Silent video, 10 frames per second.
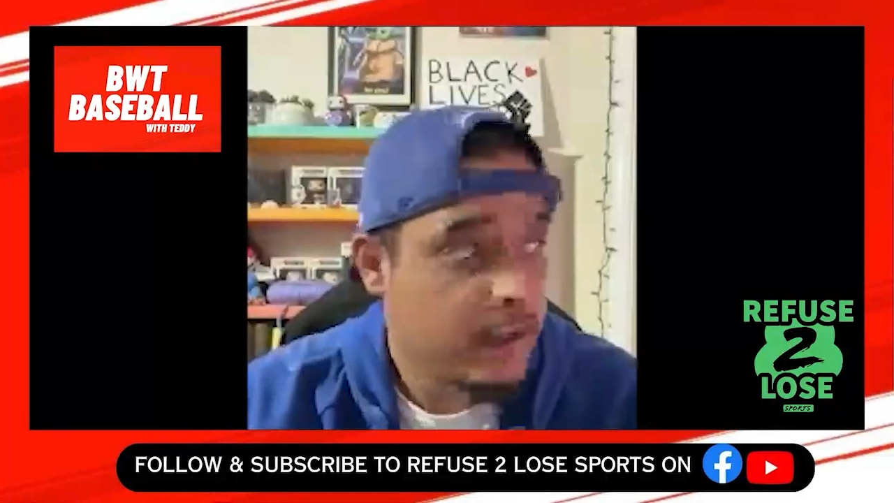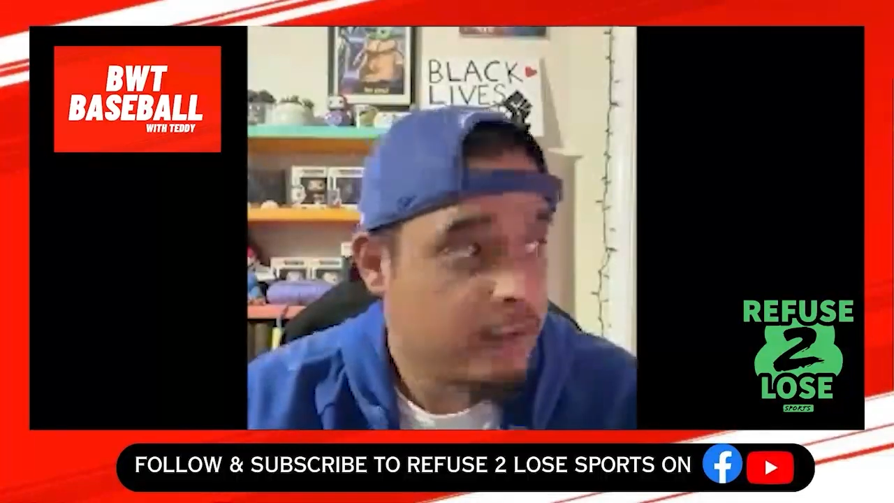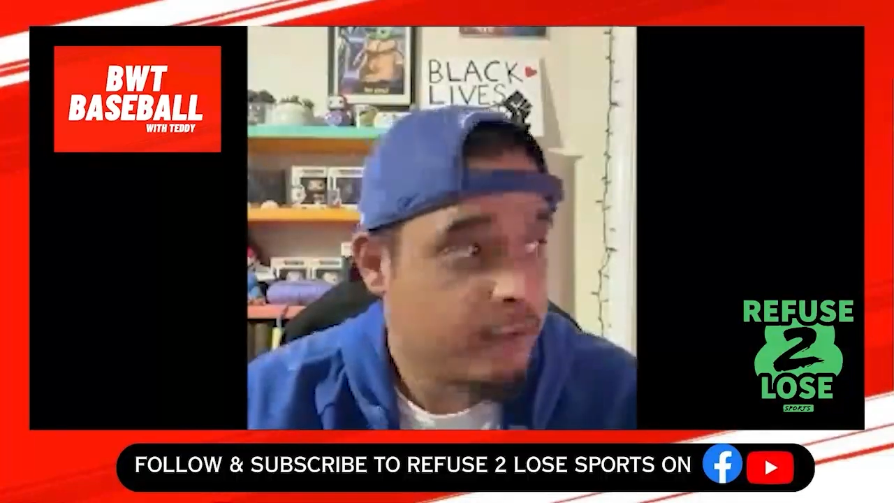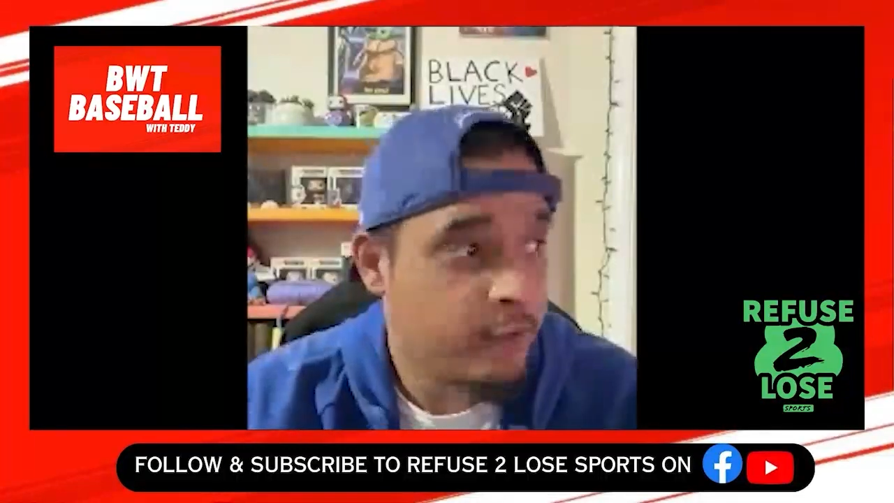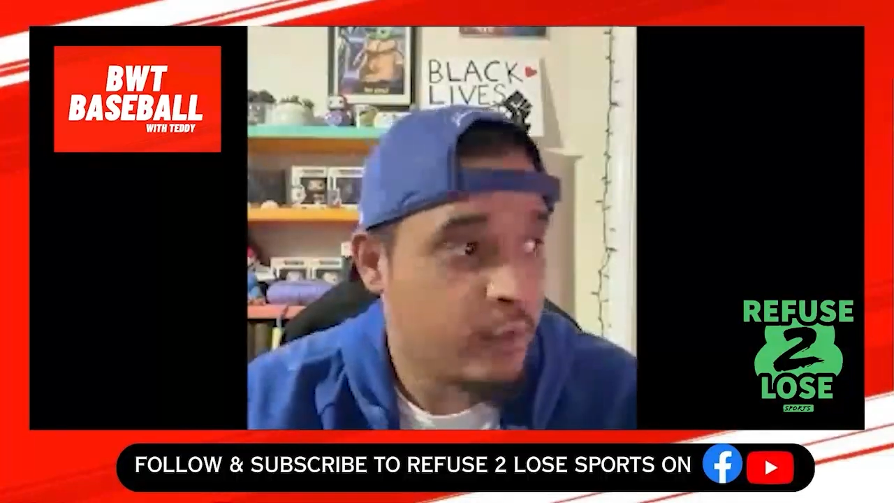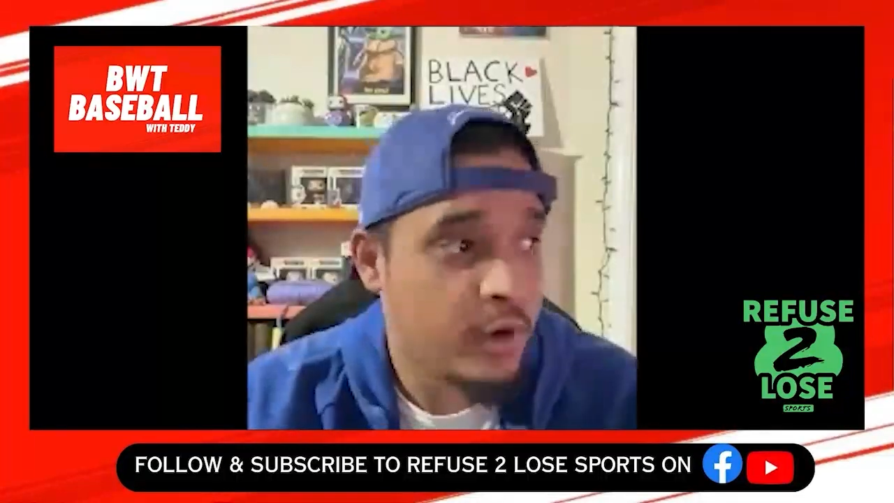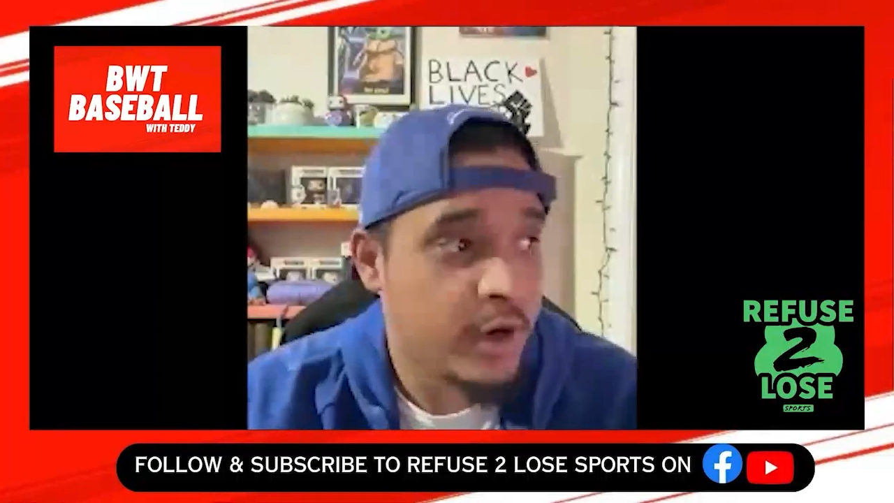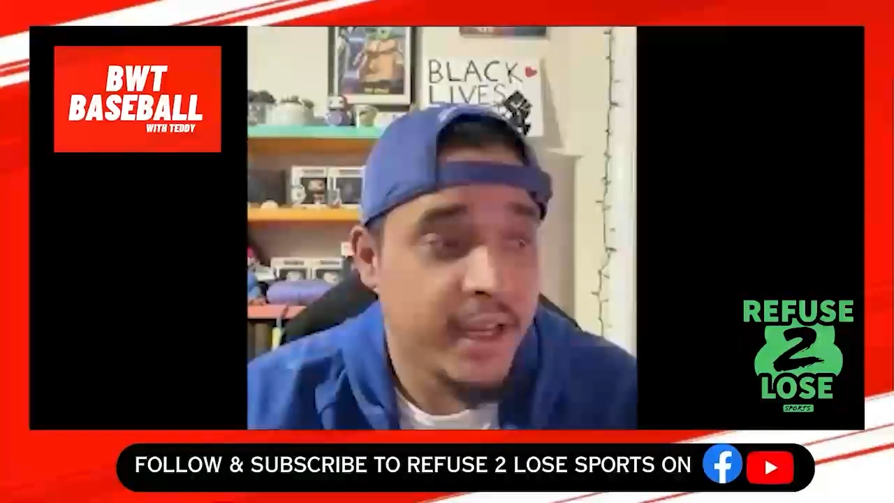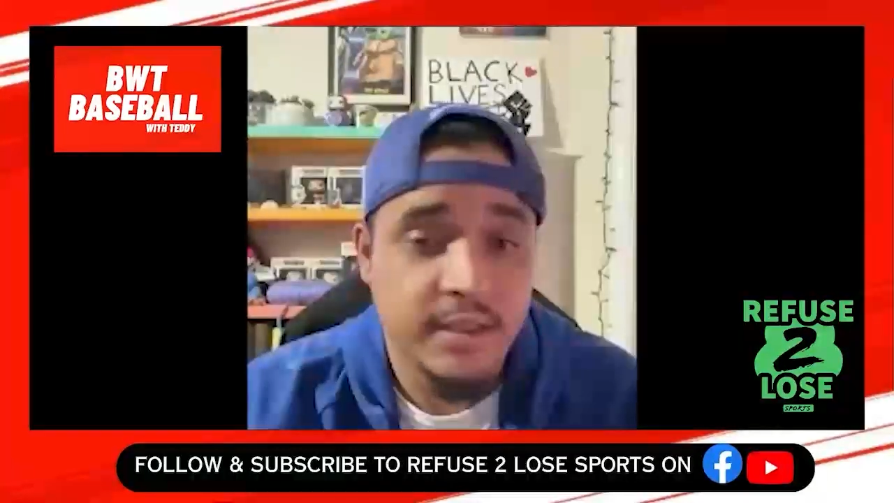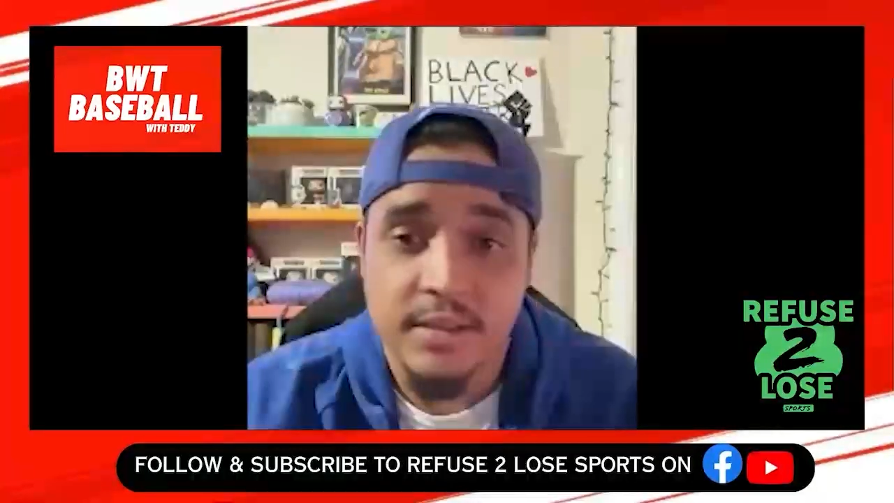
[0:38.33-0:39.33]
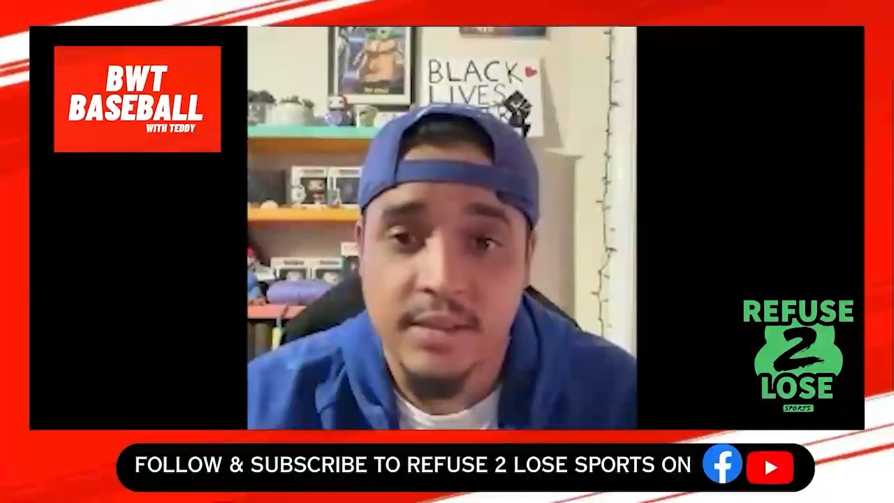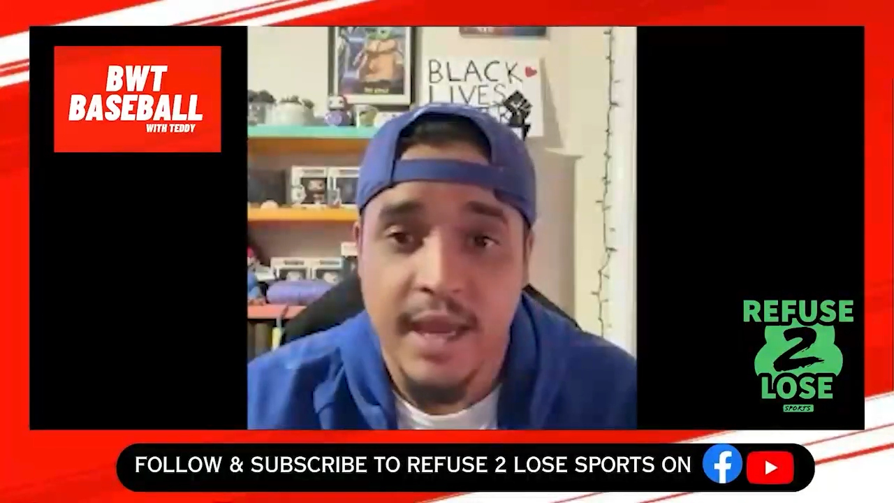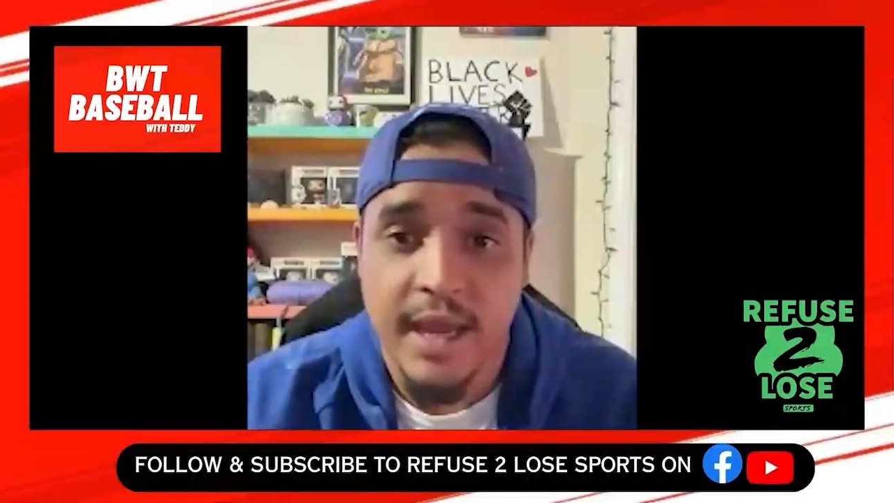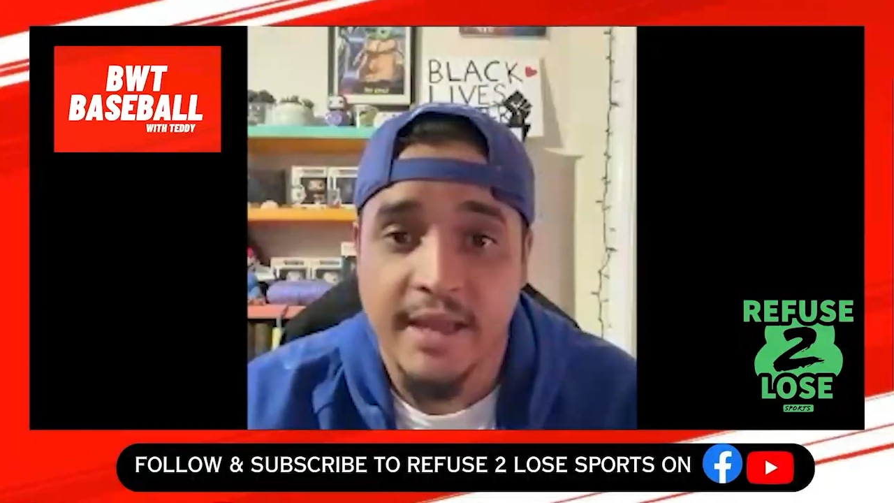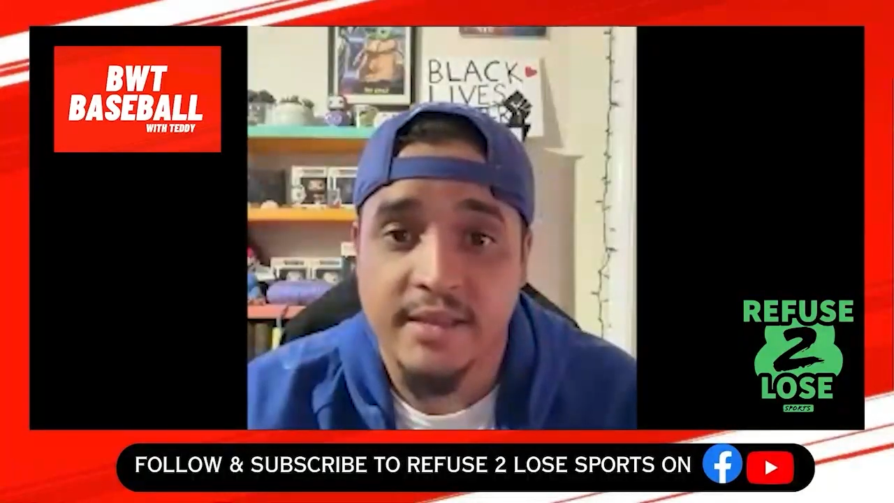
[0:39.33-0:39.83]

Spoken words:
for hits at